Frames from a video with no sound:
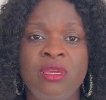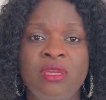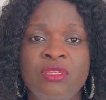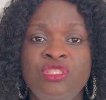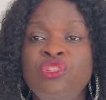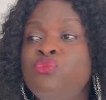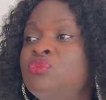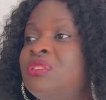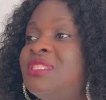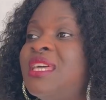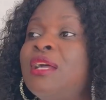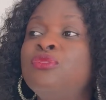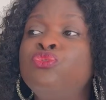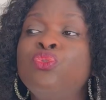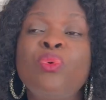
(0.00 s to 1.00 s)
She will
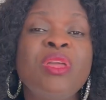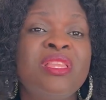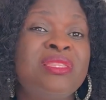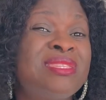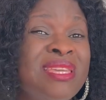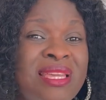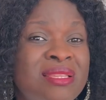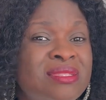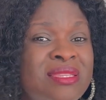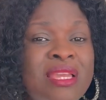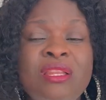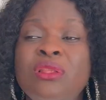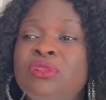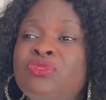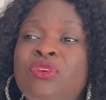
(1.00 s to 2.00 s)
start doing things, a
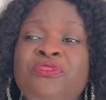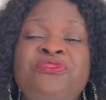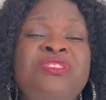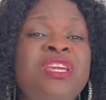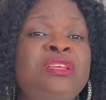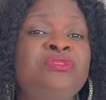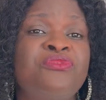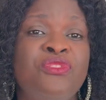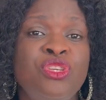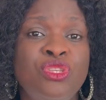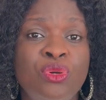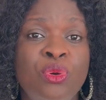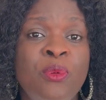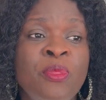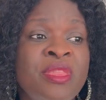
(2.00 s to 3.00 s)
lot of things for
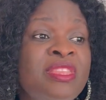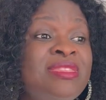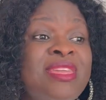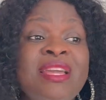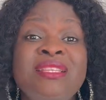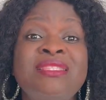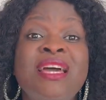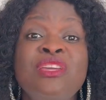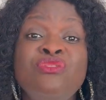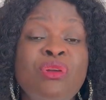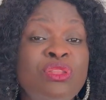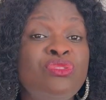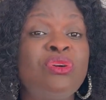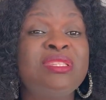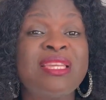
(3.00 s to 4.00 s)
you, things that
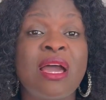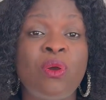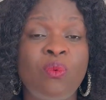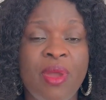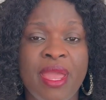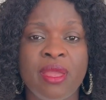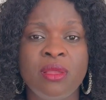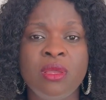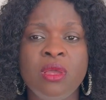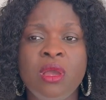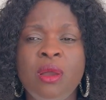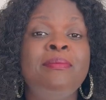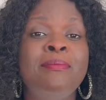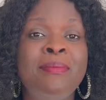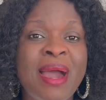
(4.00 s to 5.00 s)
you're not aware.
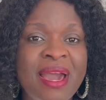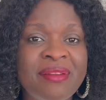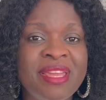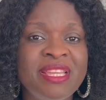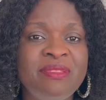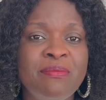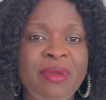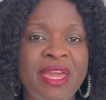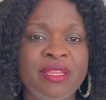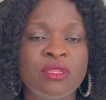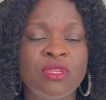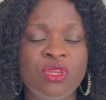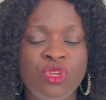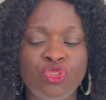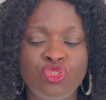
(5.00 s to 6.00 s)
Married men,
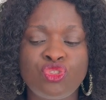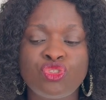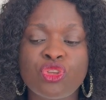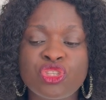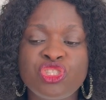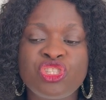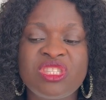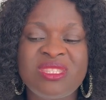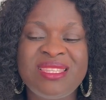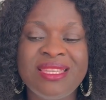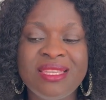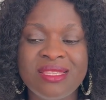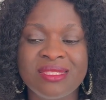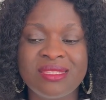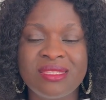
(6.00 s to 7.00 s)
such
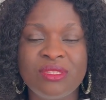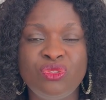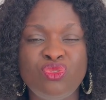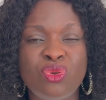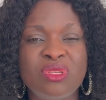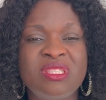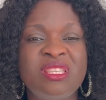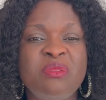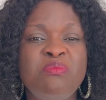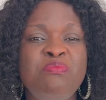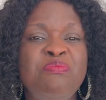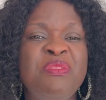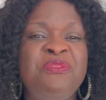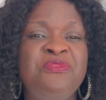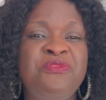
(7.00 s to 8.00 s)
things
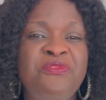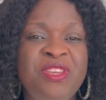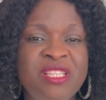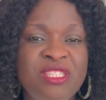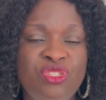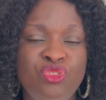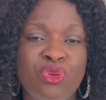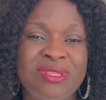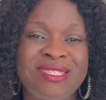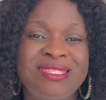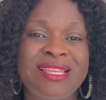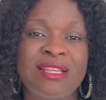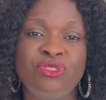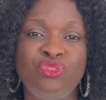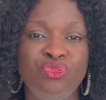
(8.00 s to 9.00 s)
doesn't befit your
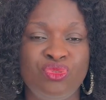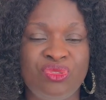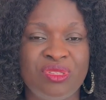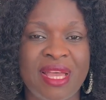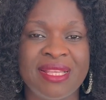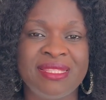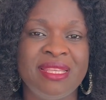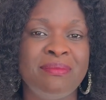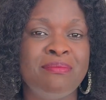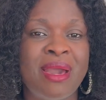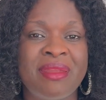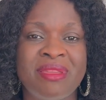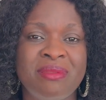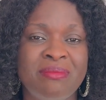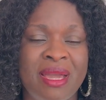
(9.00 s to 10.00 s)
status as a
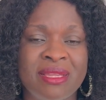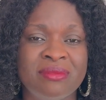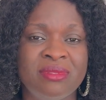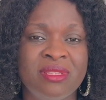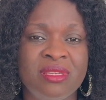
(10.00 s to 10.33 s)
married man.